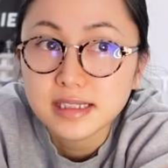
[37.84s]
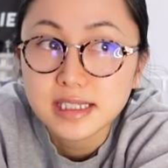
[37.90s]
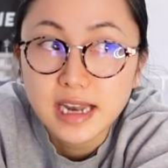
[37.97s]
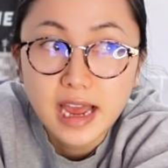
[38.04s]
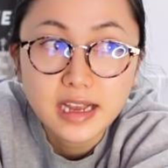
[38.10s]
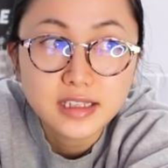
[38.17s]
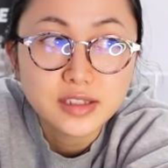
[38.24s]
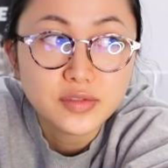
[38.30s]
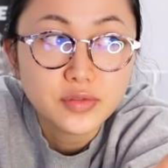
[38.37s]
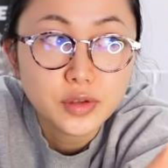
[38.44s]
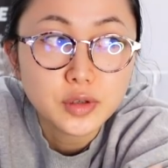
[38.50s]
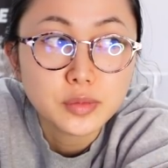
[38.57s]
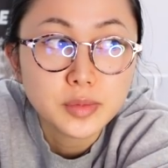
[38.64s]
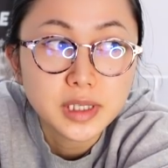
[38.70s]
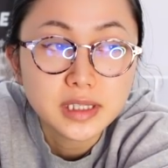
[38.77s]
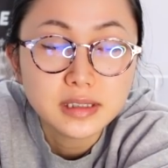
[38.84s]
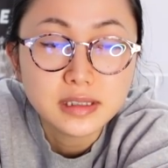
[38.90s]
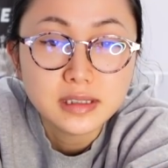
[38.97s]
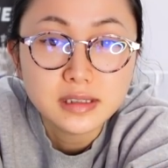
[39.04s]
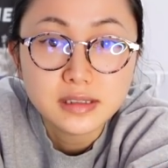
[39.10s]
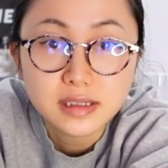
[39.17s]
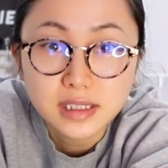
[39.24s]
Snacks fuel
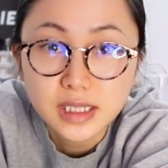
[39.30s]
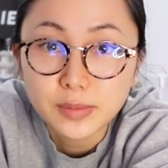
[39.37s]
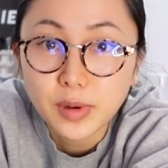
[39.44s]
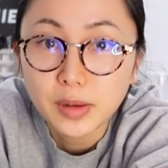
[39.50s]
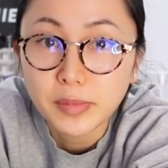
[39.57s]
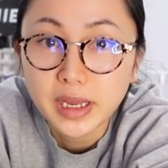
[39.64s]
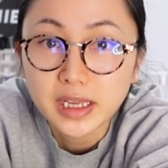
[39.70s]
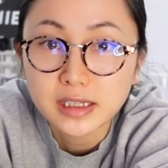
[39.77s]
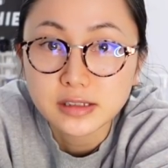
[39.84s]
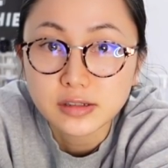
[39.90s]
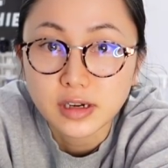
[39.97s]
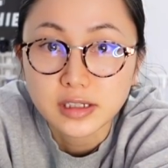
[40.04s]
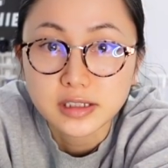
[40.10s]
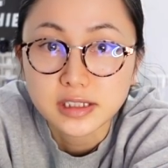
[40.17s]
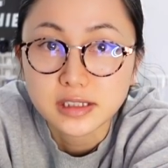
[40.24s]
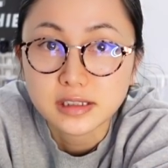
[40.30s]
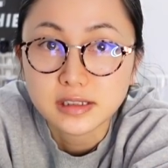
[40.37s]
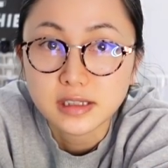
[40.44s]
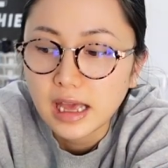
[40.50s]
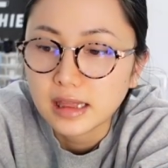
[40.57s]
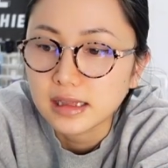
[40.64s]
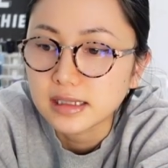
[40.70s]
me to keep on making
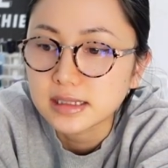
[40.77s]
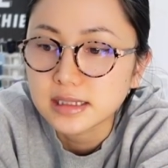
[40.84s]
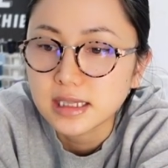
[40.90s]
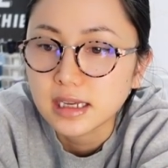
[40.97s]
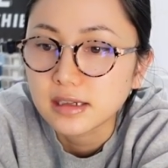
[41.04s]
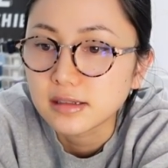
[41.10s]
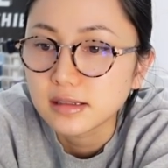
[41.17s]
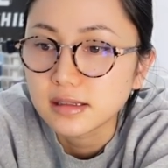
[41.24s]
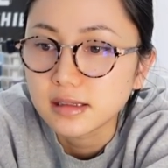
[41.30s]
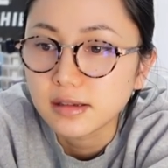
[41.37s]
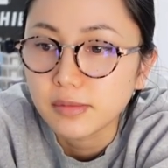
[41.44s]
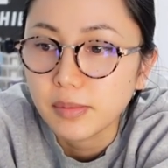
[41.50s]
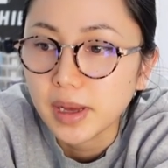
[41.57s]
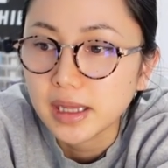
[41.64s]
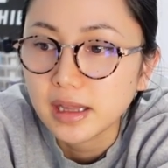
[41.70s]
scrunchies. Endless cycle of my